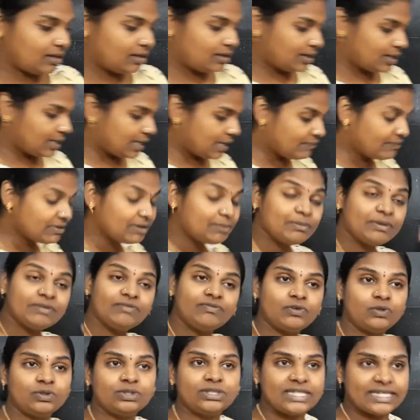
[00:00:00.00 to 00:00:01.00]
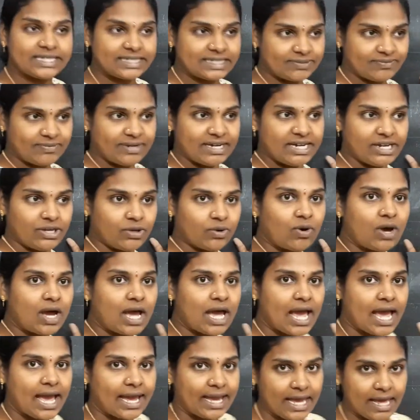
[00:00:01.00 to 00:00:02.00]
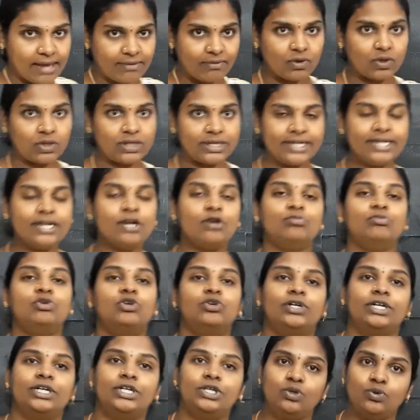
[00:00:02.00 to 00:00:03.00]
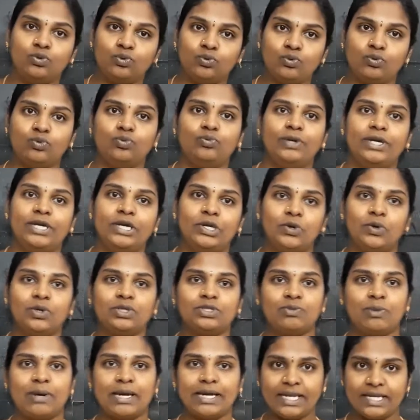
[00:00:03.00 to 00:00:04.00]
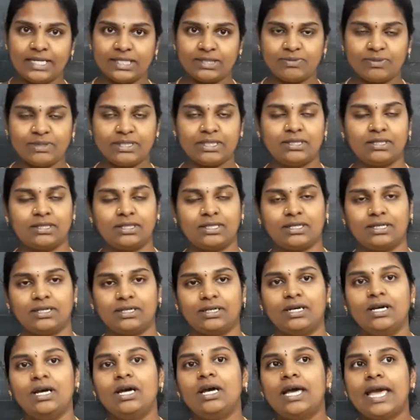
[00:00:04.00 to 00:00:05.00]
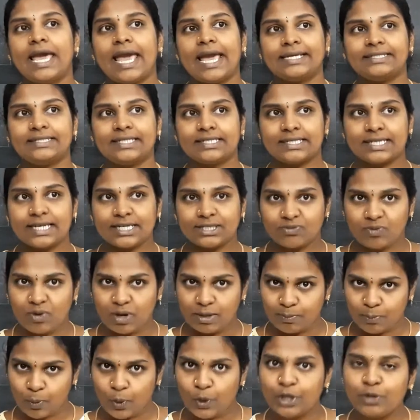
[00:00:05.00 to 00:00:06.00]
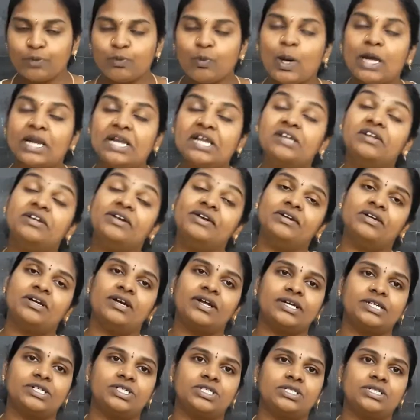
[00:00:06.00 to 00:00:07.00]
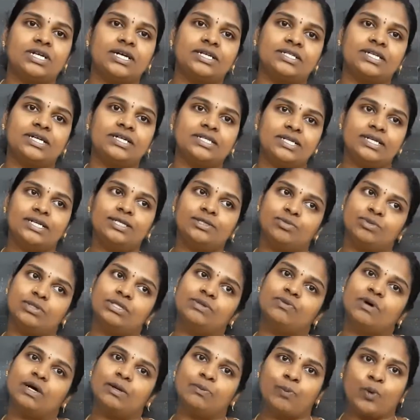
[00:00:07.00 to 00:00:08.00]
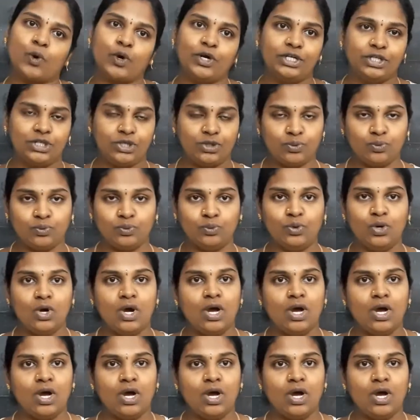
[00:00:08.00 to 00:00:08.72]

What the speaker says: even before this video, I have already uploaded two videos. One is with exercise 1.1 and introduction, and the other is with 1.2